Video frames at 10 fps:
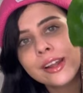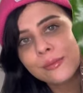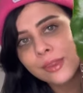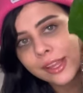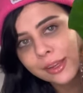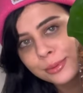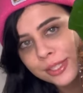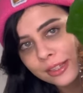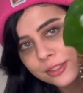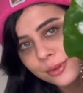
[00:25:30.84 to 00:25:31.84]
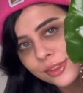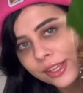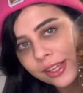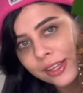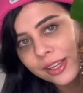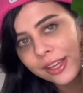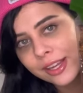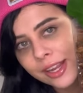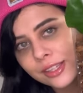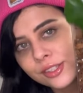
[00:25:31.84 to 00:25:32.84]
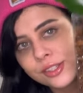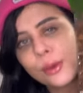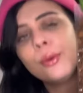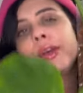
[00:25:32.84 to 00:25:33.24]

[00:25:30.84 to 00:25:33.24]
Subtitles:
and I'm like obsessed with it. It's so